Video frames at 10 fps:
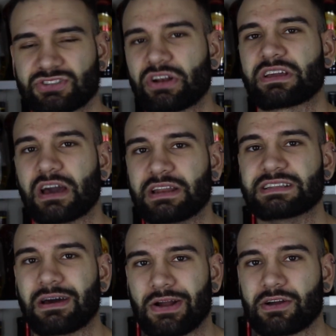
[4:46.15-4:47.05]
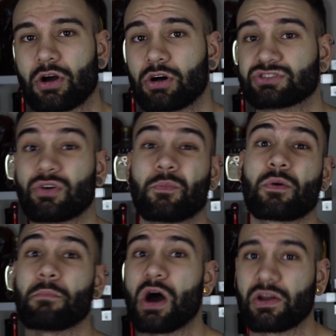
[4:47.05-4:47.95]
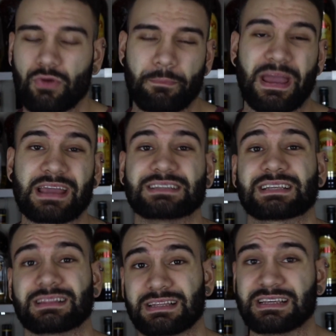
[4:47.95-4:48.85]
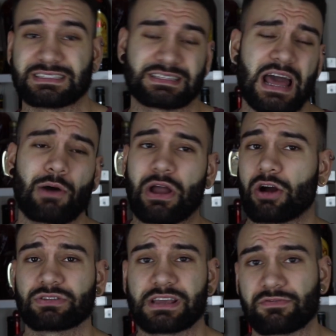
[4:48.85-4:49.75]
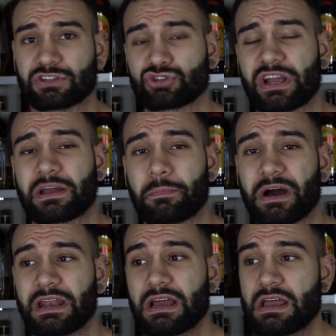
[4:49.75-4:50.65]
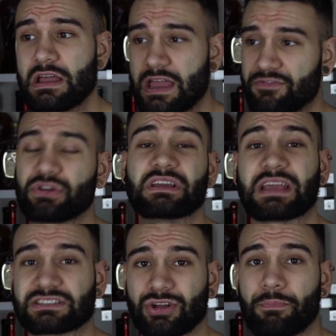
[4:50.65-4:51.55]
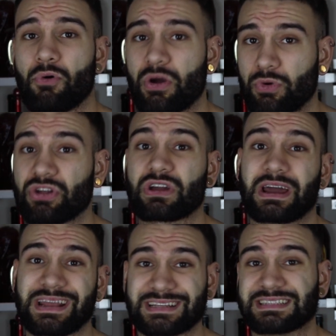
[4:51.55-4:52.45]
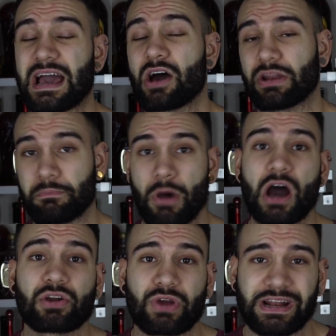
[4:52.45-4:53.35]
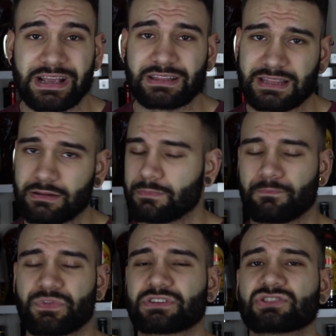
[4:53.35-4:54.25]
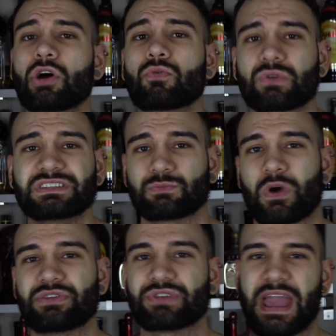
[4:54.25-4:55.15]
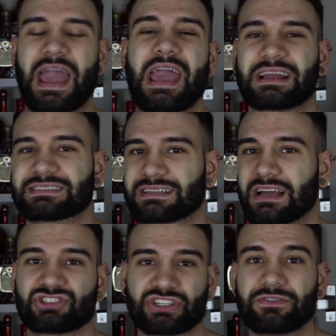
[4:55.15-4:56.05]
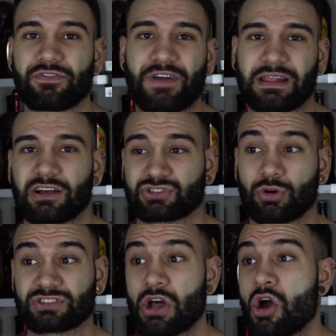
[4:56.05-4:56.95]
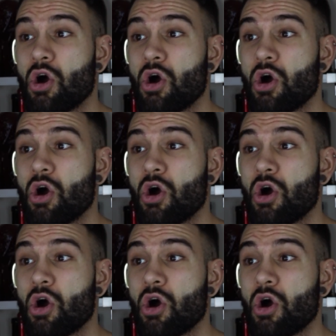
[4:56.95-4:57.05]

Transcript: started cutting down alcohol to a more moderate pace, at least, now I hardly ever drink. But if you can get to a point where you're cutting it down and moderating it, then there's no reason why you can't achieve your fat loss goals